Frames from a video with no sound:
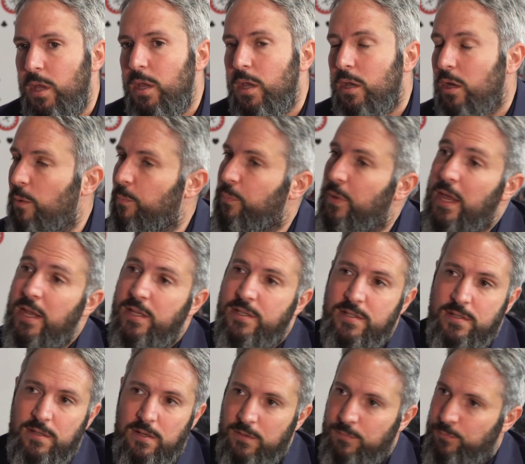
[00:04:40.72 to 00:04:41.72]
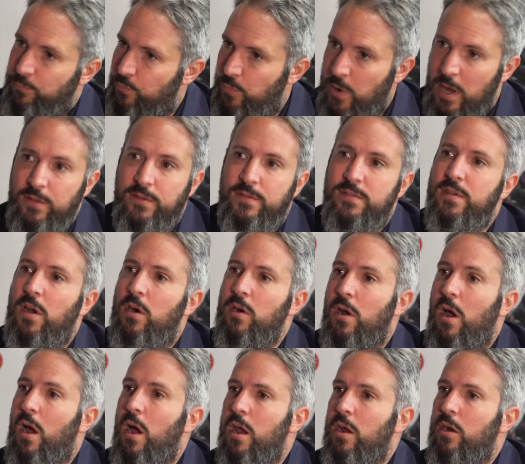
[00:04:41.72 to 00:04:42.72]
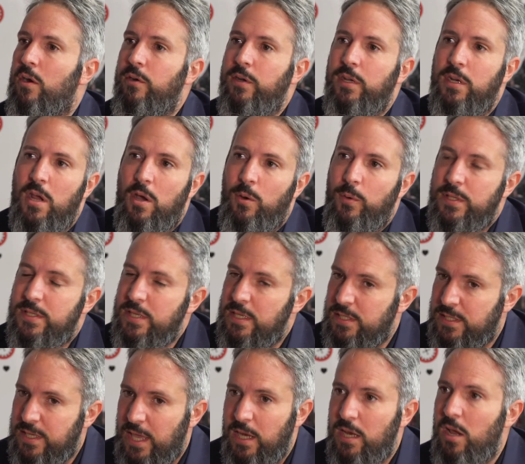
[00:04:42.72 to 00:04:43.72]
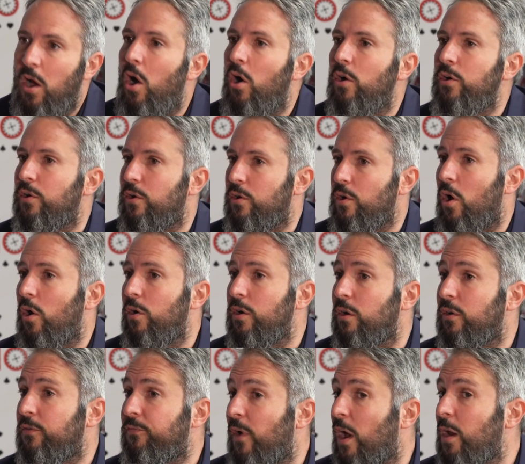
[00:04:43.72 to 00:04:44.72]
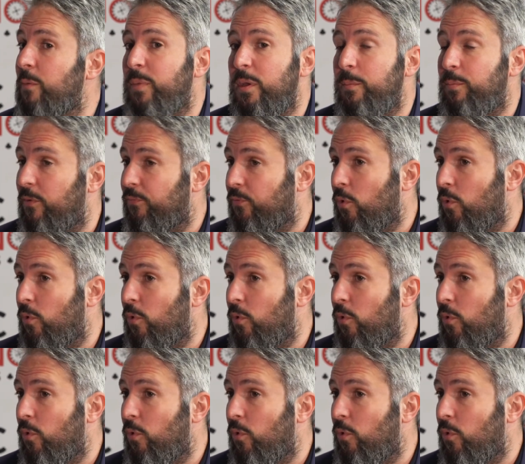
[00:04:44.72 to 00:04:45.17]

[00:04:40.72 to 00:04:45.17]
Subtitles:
complaints, rents are higher, you know, it's getting harder and harder to find people.